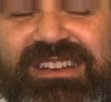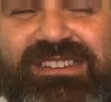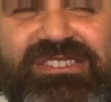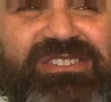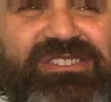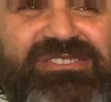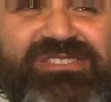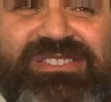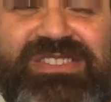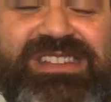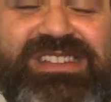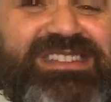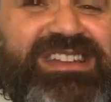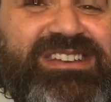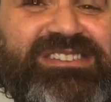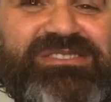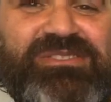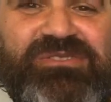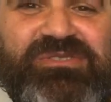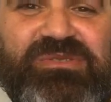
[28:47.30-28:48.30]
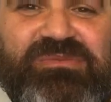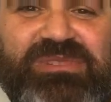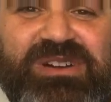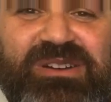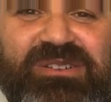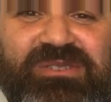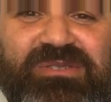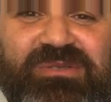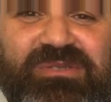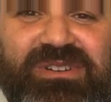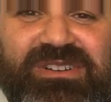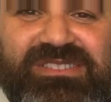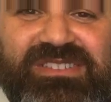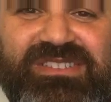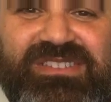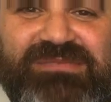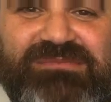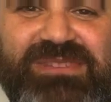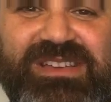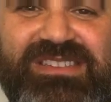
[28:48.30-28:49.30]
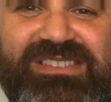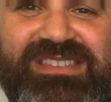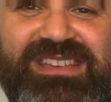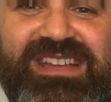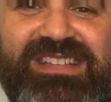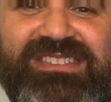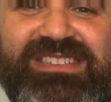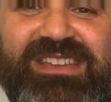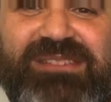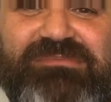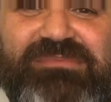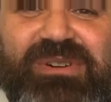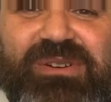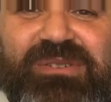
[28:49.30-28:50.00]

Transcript: can turn that next note to a power chord. Does this make sense? Like,